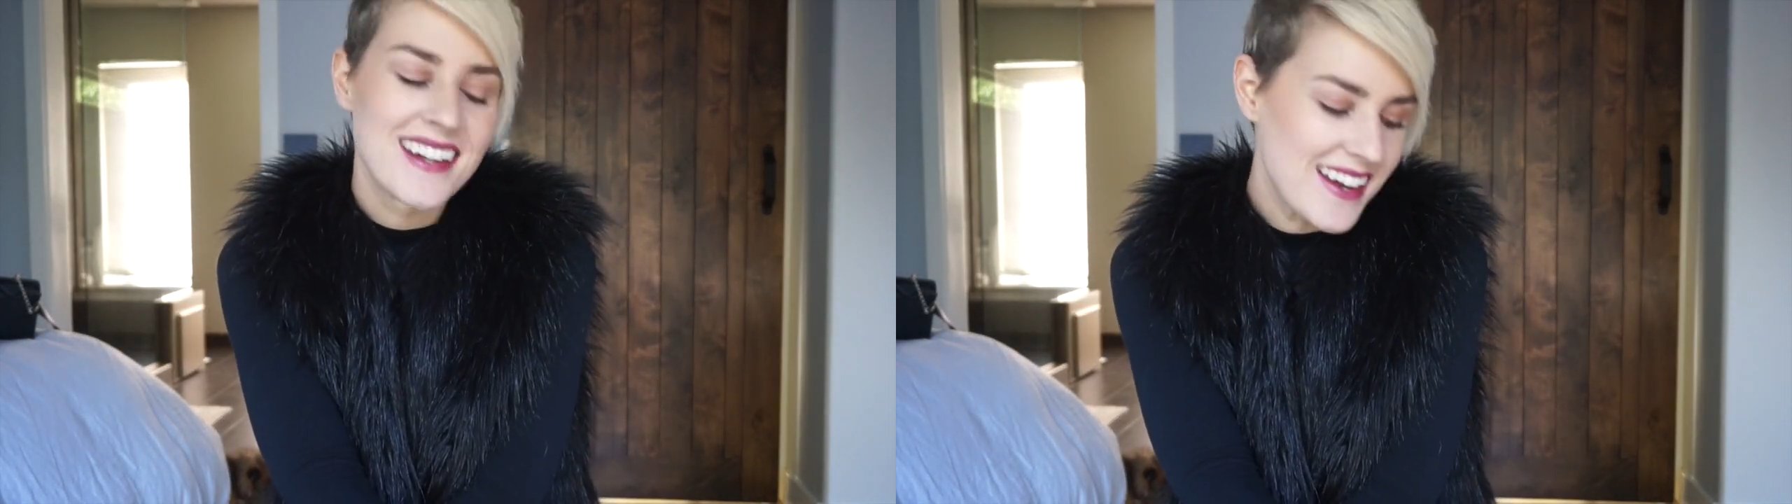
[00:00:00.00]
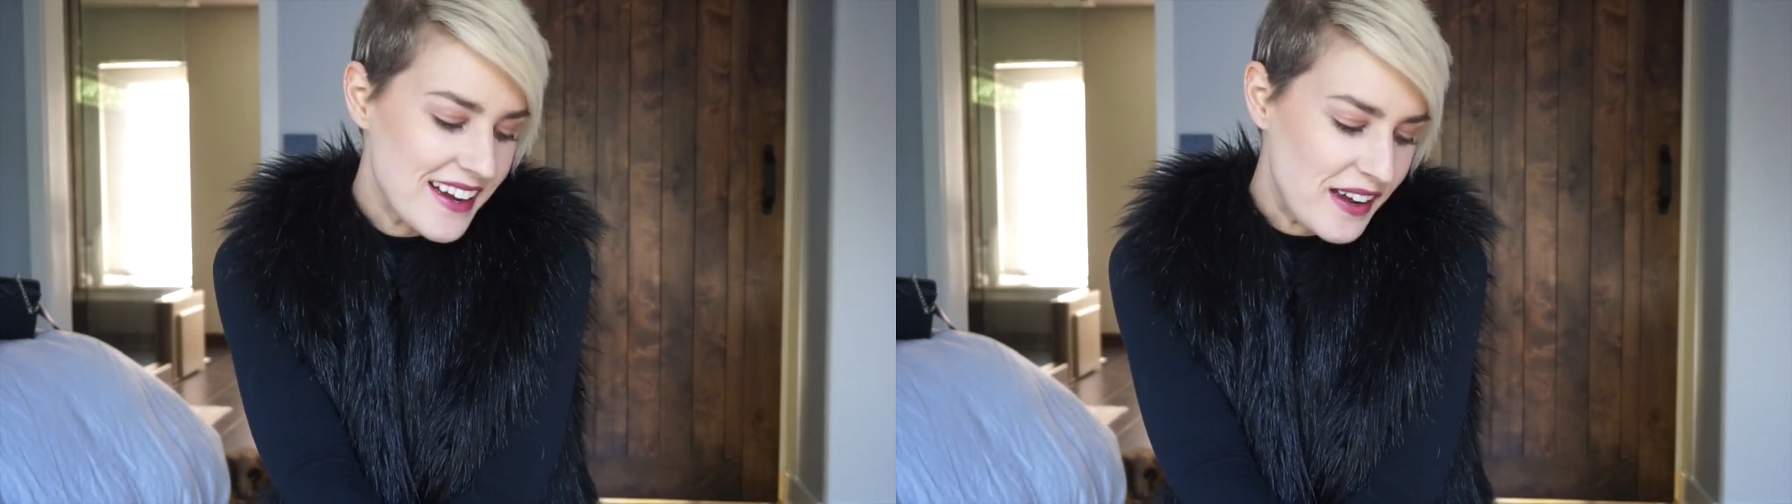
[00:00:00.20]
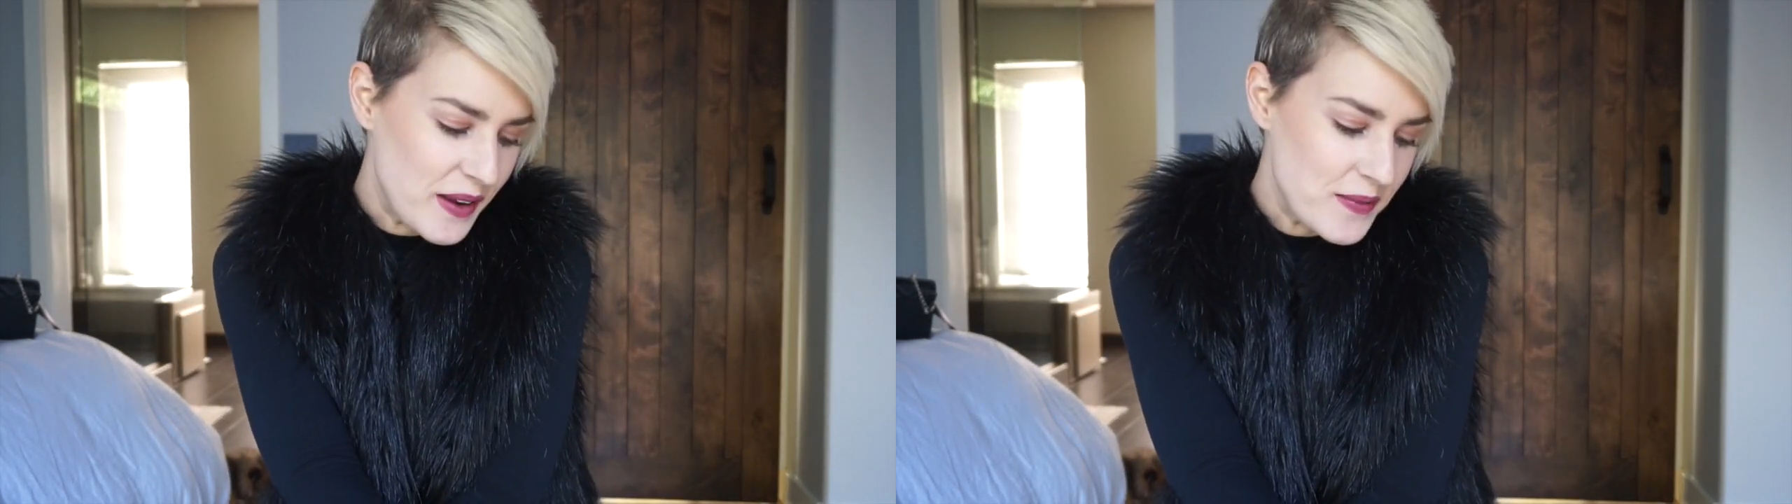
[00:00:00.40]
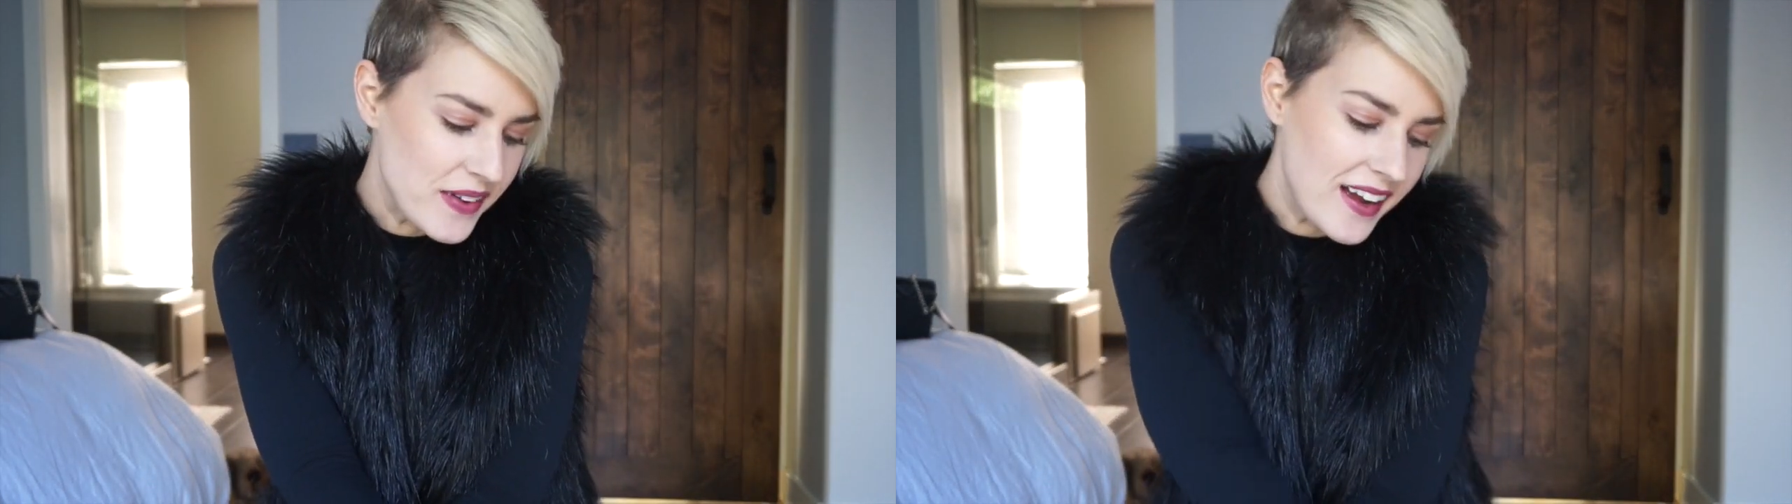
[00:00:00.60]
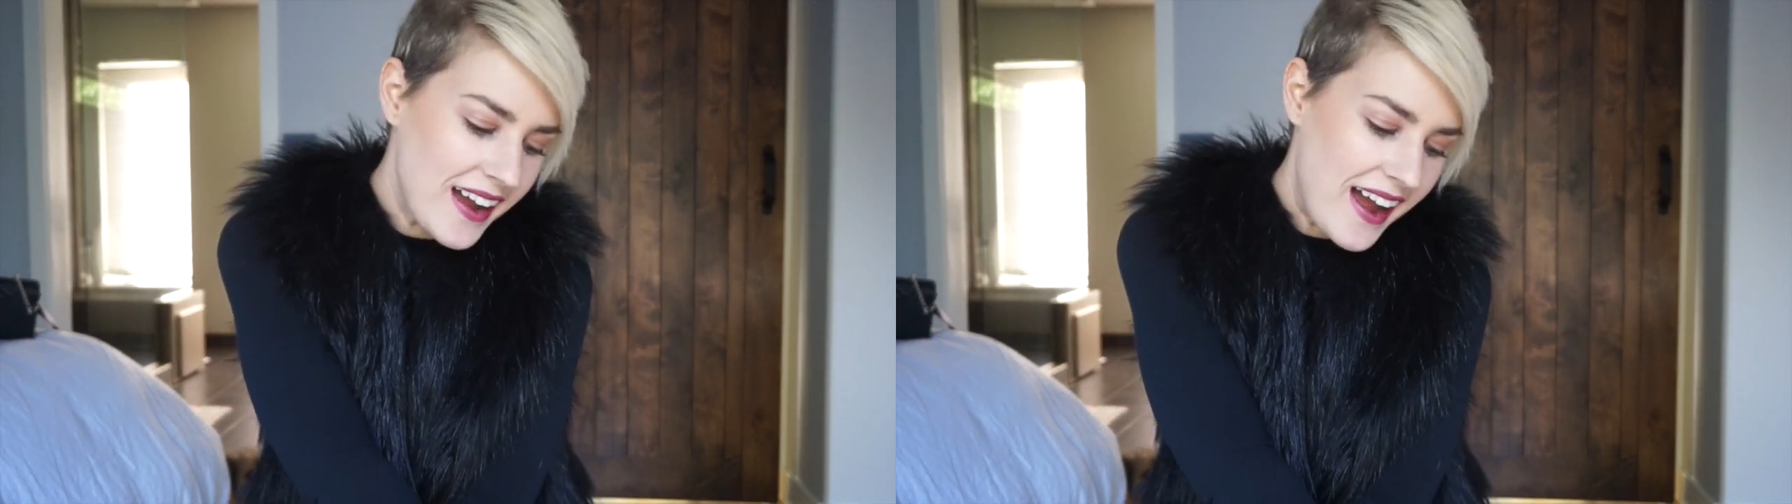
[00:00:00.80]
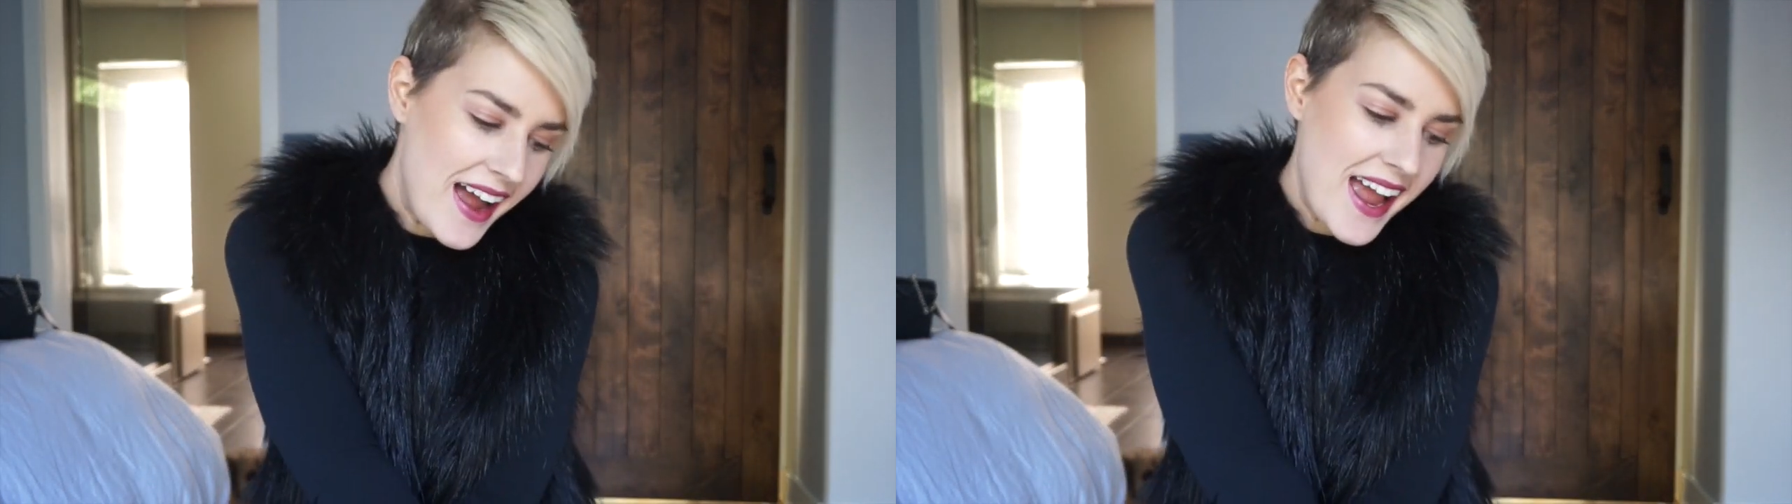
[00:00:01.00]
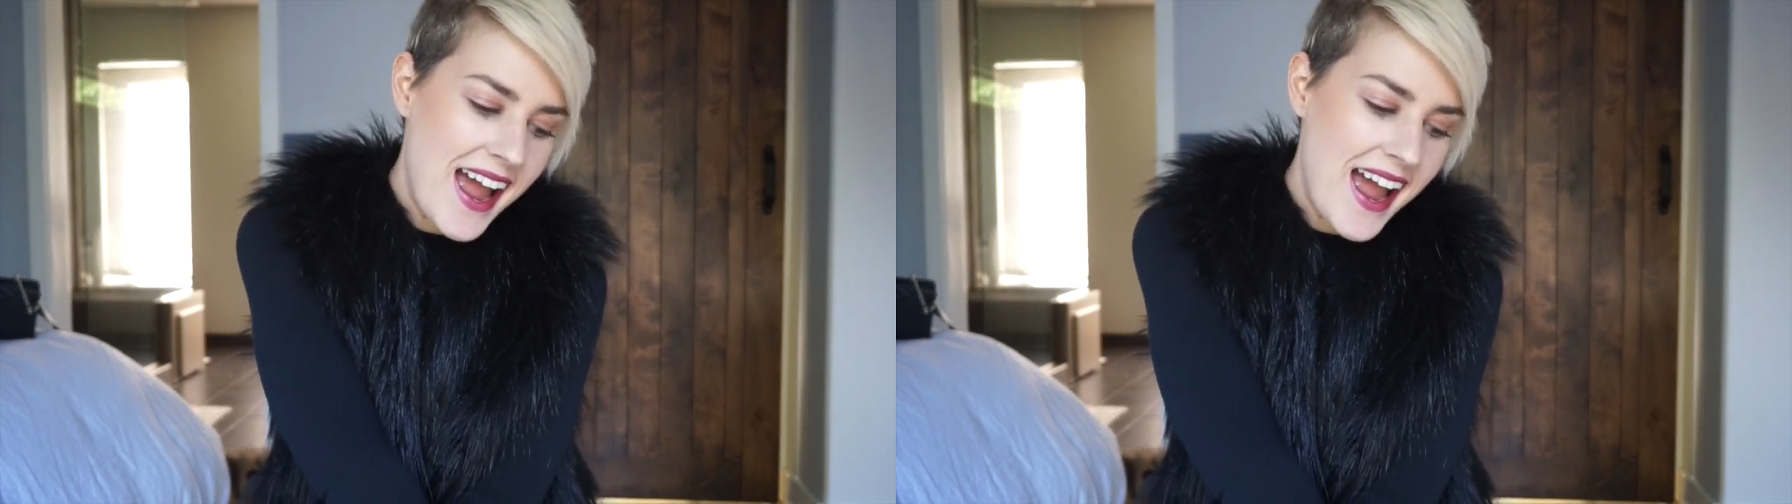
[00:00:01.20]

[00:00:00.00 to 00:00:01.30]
Um, I